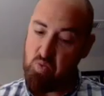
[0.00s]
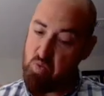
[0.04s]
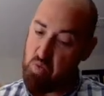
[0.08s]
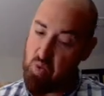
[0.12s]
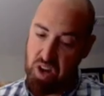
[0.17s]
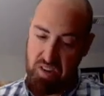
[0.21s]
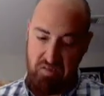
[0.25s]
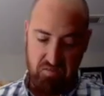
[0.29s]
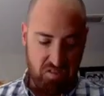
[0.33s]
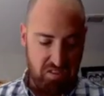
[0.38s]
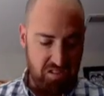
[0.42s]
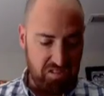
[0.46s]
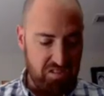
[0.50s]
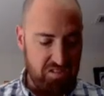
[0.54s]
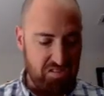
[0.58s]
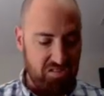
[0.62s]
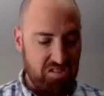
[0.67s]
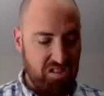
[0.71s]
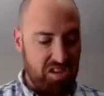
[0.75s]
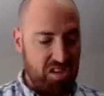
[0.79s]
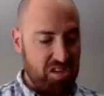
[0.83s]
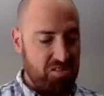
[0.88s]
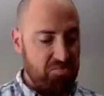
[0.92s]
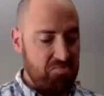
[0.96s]
One
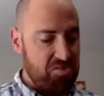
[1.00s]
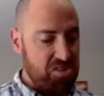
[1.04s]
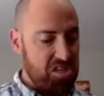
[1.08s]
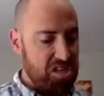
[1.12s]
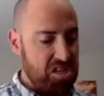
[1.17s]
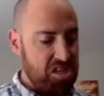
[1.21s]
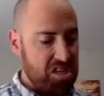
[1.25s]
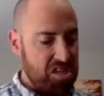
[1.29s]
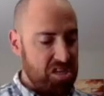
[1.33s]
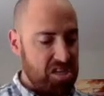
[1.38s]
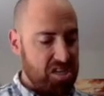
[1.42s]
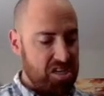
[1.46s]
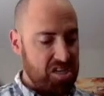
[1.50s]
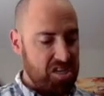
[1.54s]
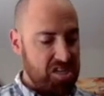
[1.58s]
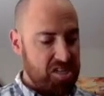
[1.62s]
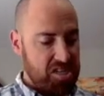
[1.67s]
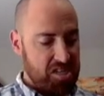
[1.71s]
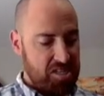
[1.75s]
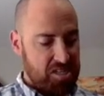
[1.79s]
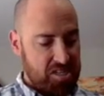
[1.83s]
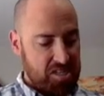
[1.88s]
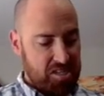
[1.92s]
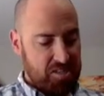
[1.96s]
versus CMT.
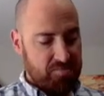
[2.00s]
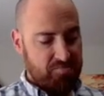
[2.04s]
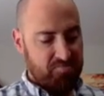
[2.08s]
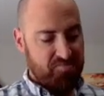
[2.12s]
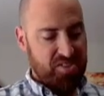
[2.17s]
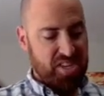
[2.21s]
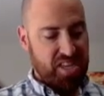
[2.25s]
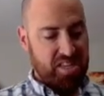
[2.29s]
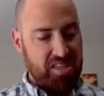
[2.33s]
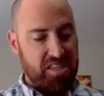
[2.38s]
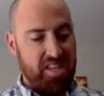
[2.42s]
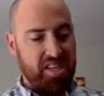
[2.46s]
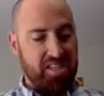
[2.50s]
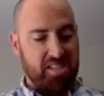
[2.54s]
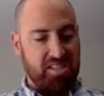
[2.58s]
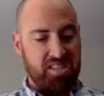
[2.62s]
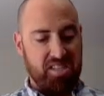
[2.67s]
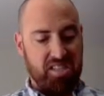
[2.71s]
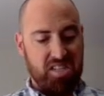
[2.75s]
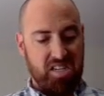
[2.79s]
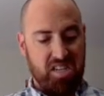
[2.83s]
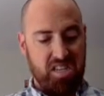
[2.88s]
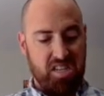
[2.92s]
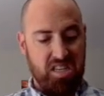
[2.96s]
And
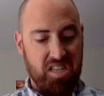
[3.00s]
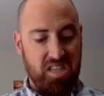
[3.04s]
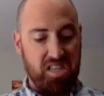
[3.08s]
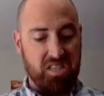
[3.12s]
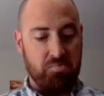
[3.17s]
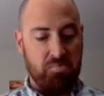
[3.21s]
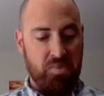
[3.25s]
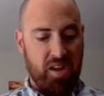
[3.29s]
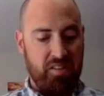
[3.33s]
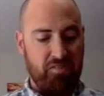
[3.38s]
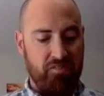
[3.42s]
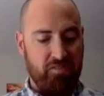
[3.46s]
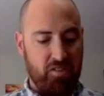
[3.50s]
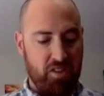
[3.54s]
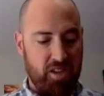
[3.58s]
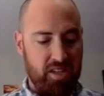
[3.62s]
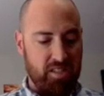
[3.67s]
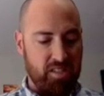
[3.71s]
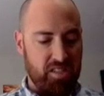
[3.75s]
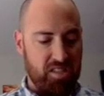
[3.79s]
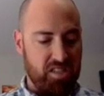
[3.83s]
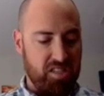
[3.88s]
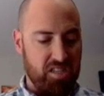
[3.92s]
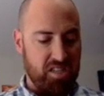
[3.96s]
this, this, my
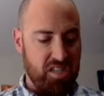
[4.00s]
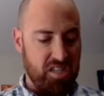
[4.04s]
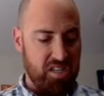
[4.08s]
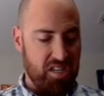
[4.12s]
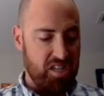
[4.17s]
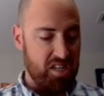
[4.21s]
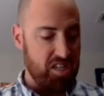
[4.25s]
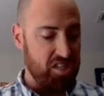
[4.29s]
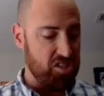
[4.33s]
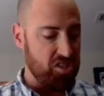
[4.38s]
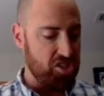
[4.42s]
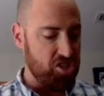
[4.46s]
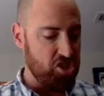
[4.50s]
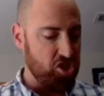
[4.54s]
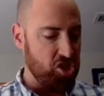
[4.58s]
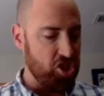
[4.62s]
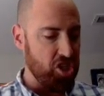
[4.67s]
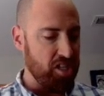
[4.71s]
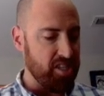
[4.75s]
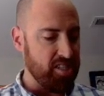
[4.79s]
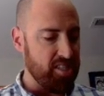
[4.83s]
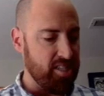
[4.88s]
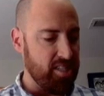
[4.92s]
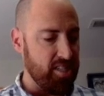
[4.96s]
friends, is
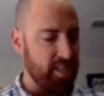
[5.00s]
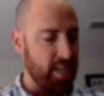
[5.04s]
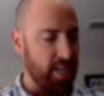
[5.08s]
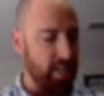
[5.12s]
just an